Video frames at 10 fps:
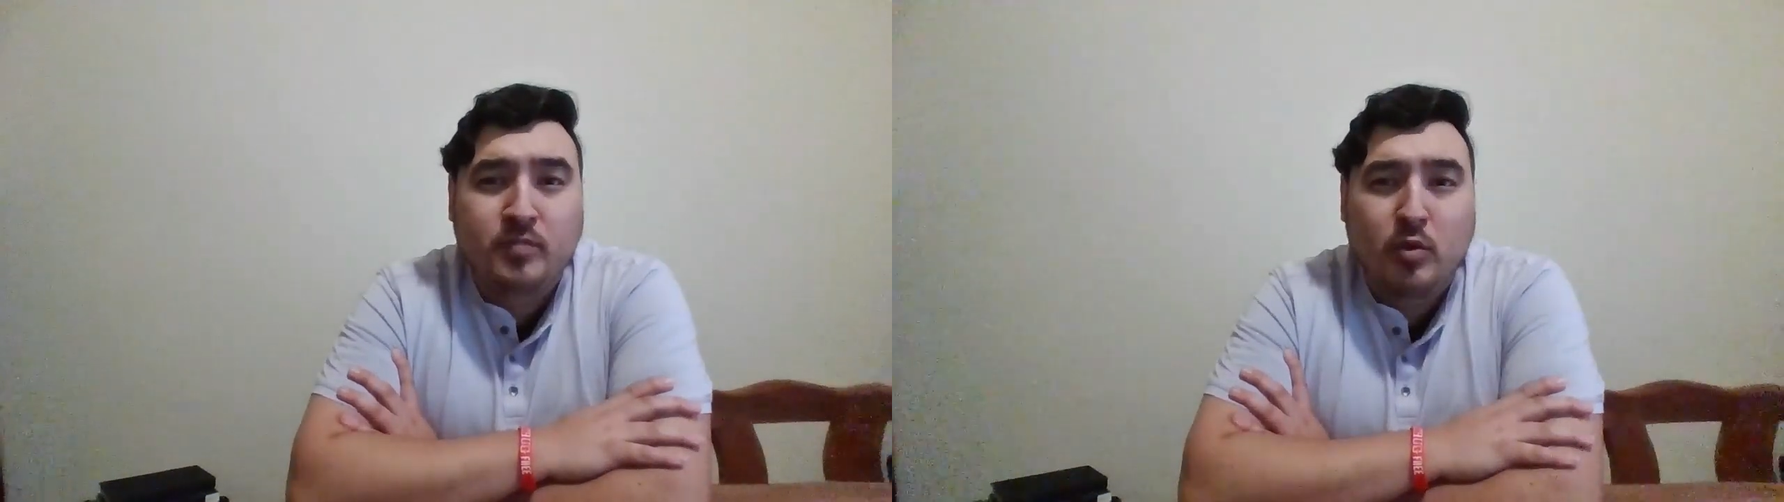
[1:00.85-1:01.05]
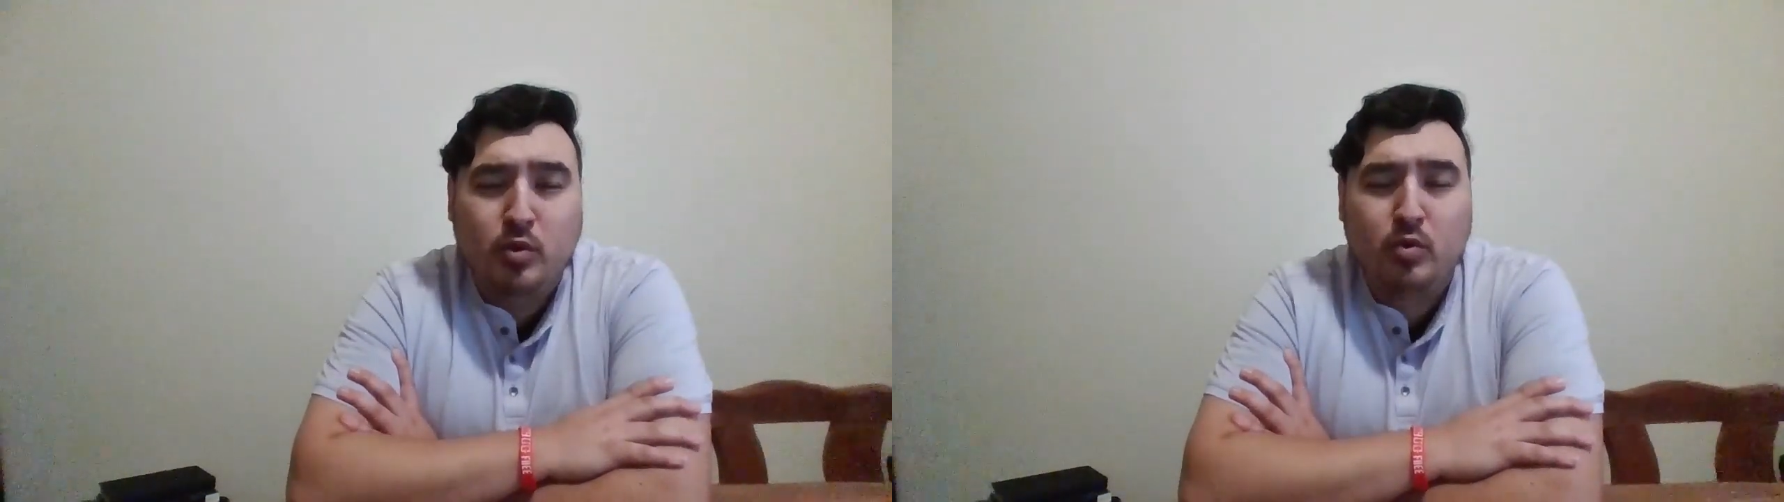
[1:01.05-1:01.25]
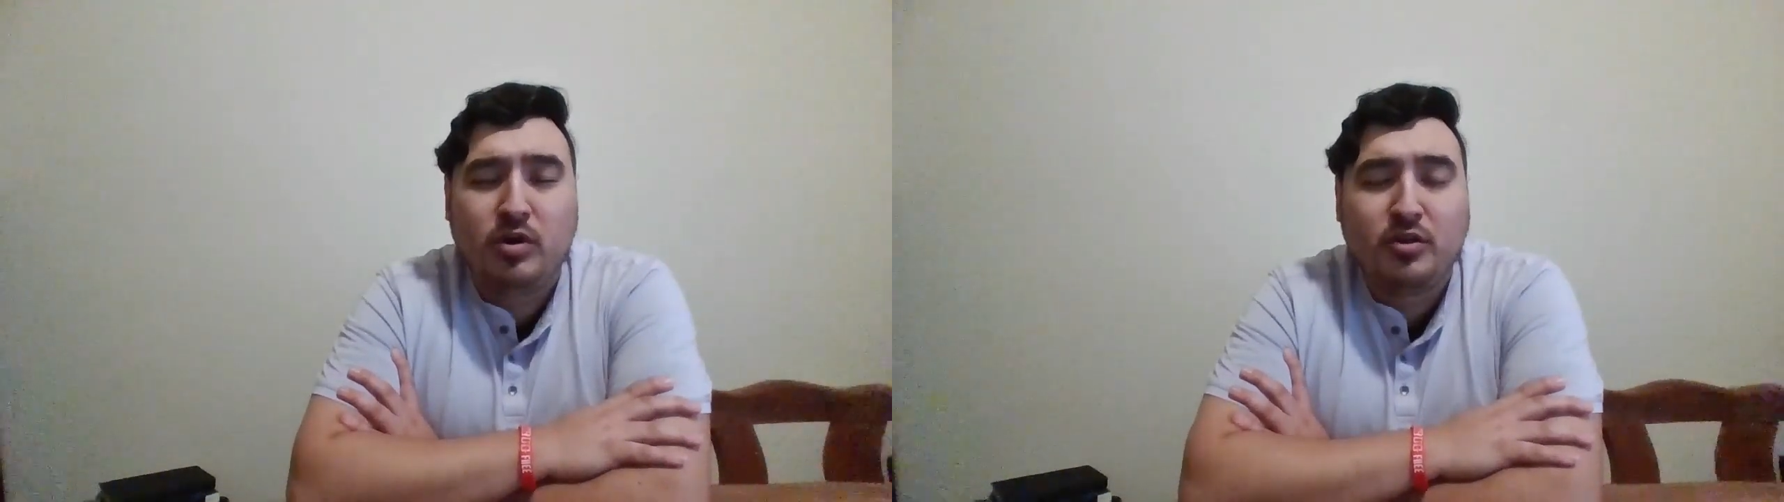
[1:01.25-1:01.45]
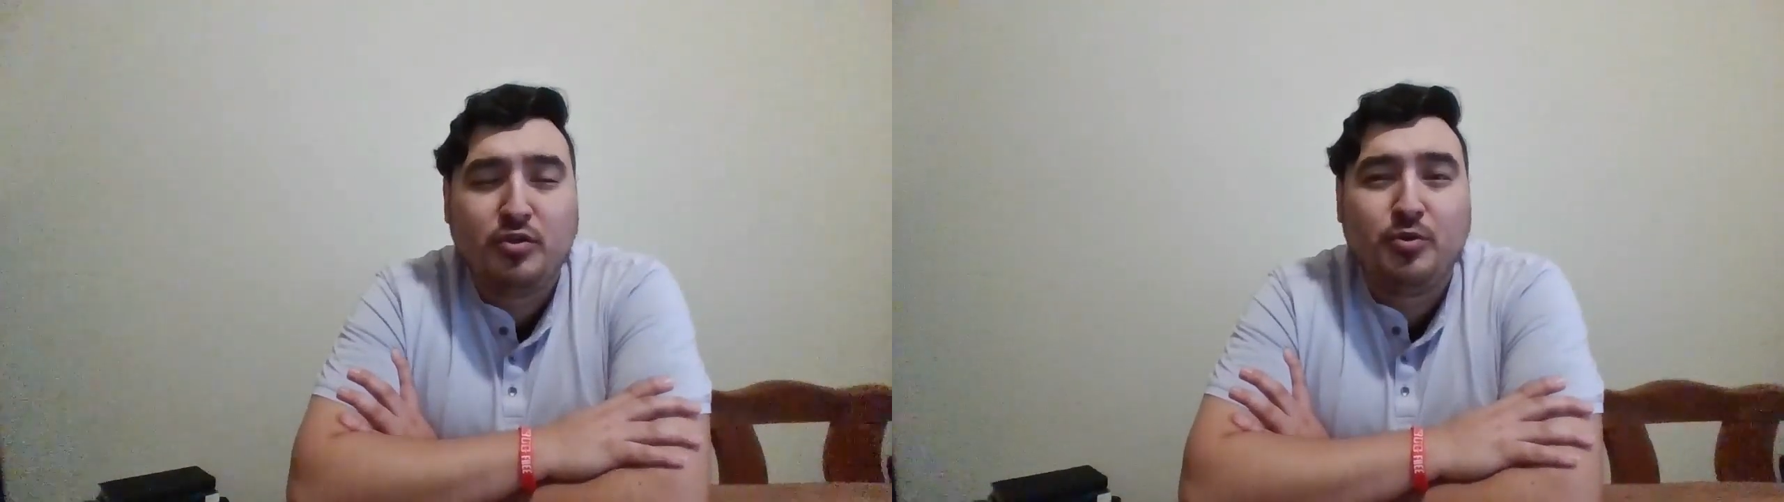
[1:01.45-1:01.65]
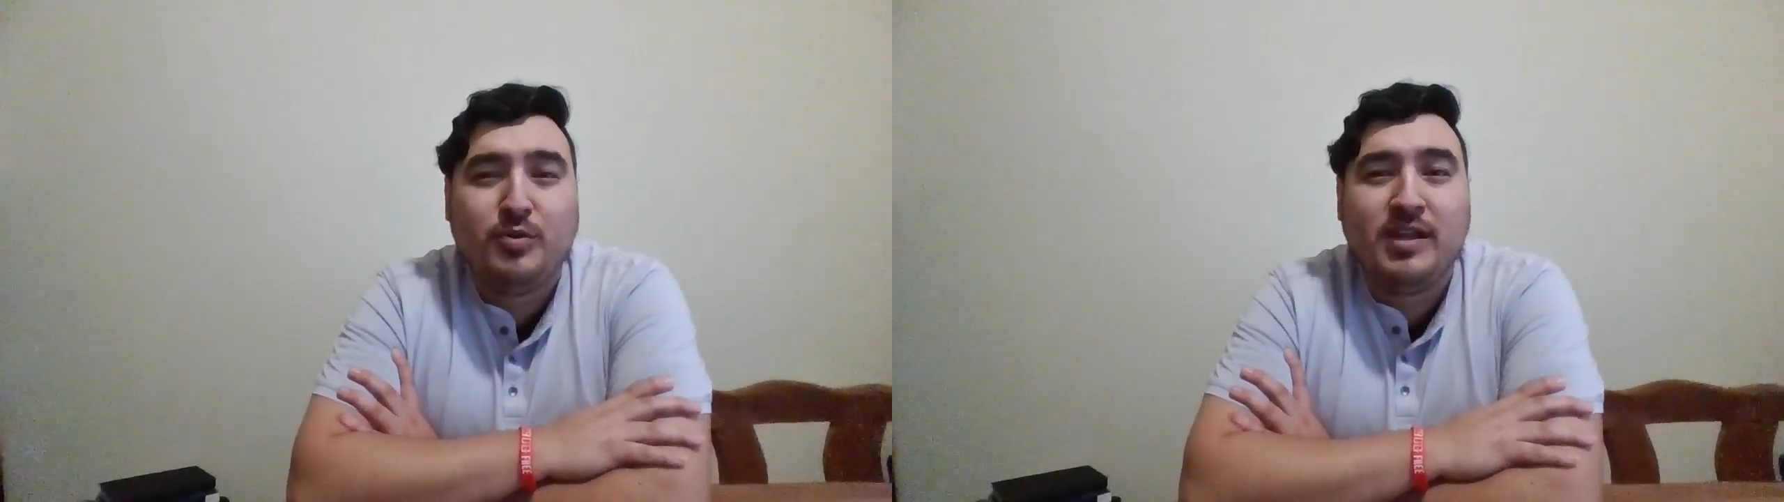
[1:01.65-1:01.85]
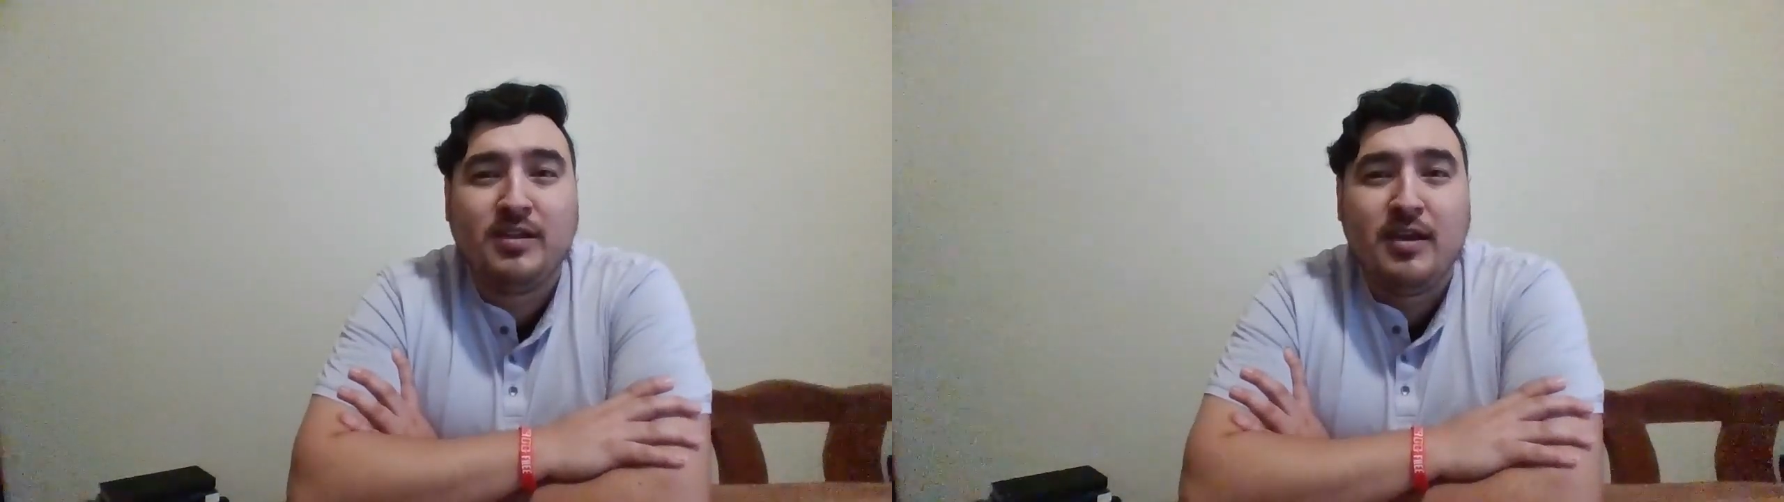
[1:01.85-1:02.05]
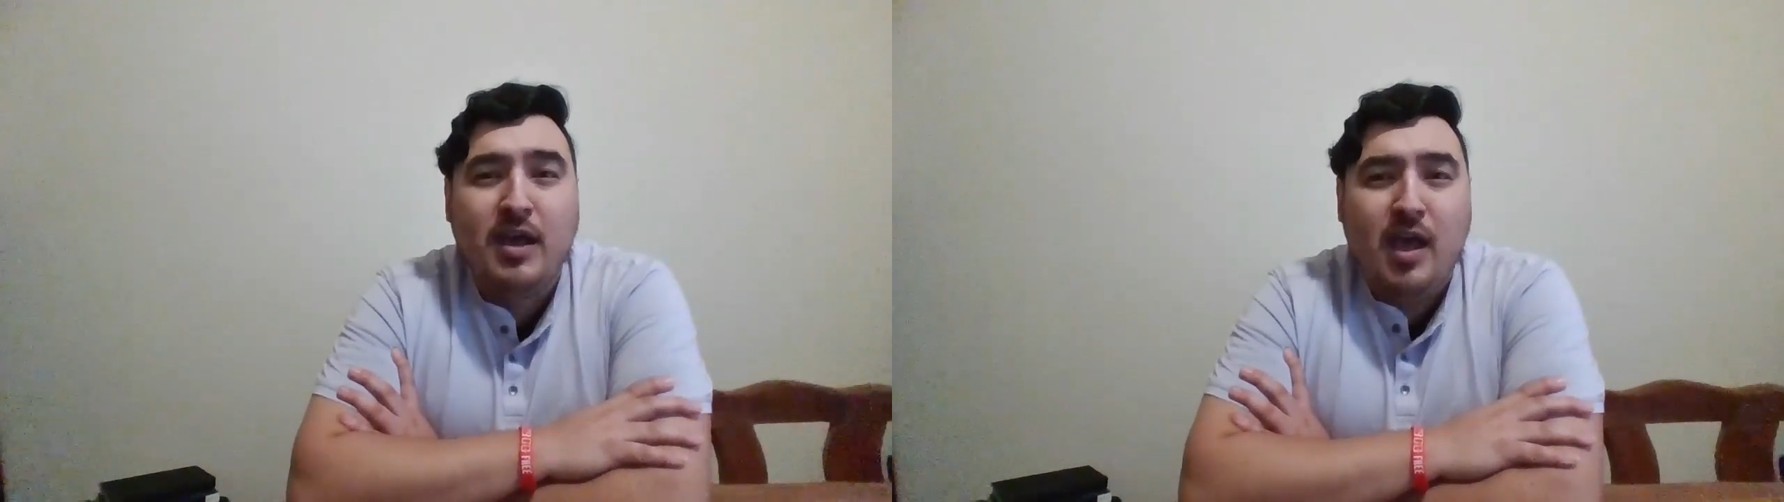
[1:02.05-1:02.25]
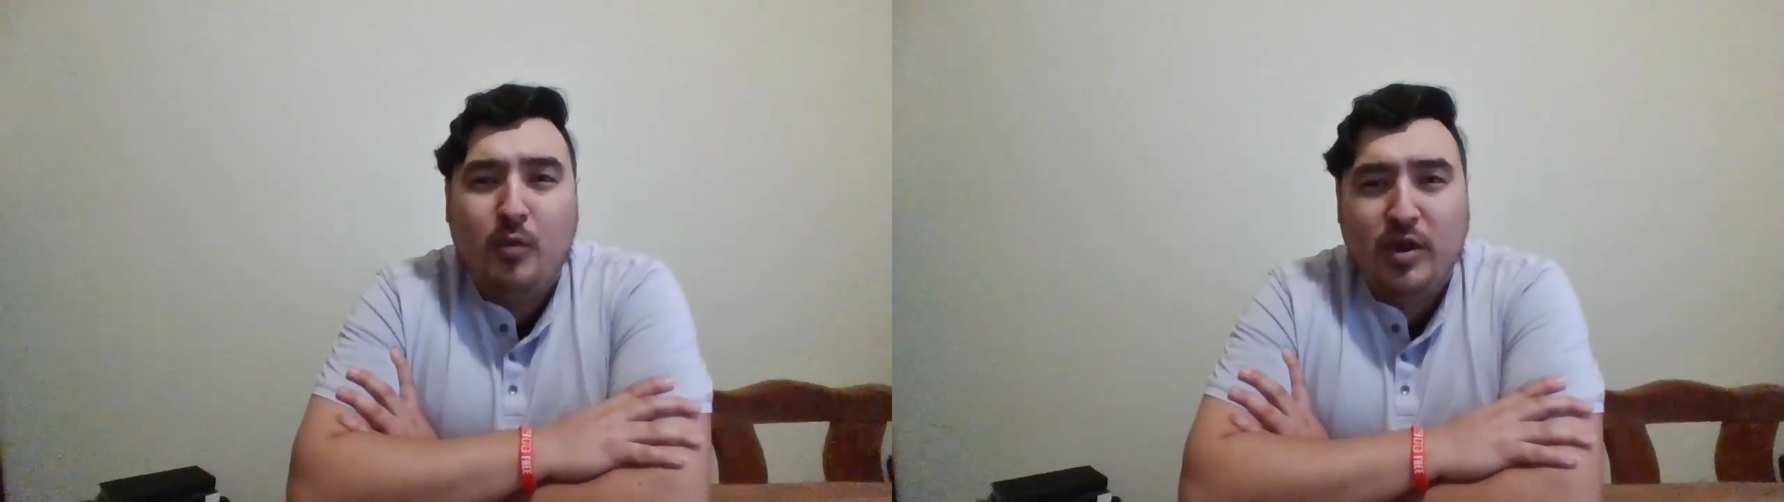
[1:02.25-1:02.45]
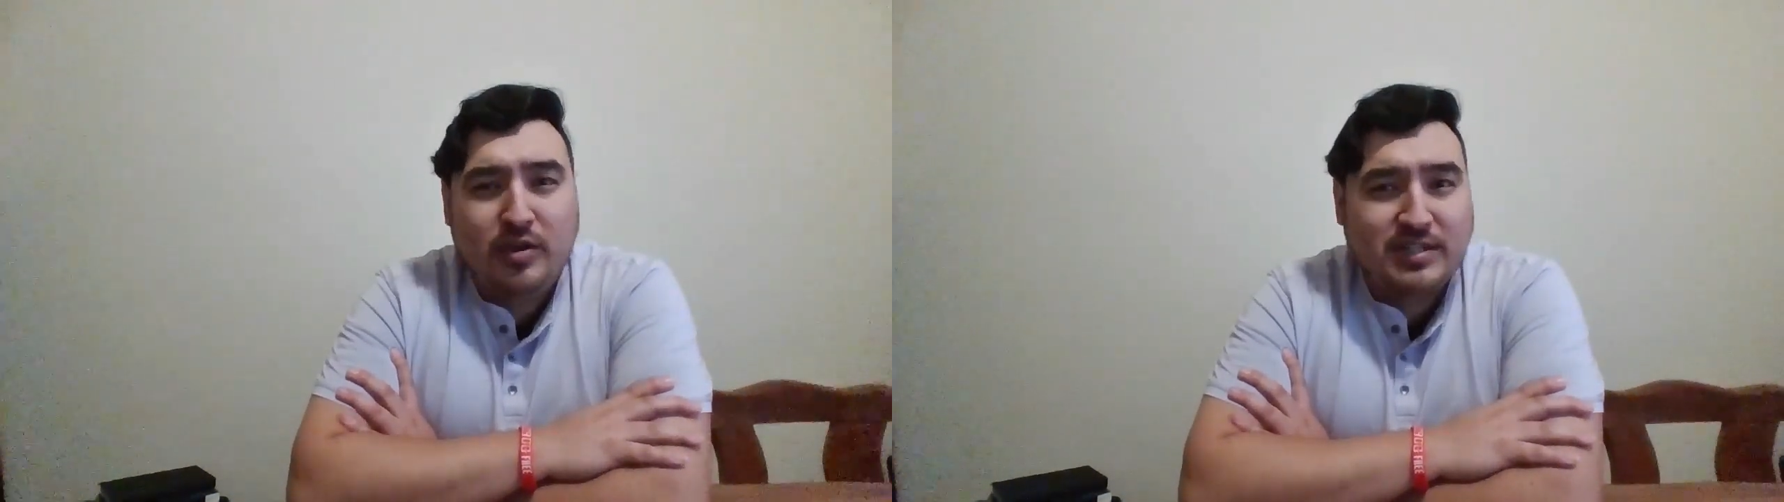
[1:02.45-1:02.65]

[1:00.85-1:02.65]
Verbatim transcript: We work through it, whether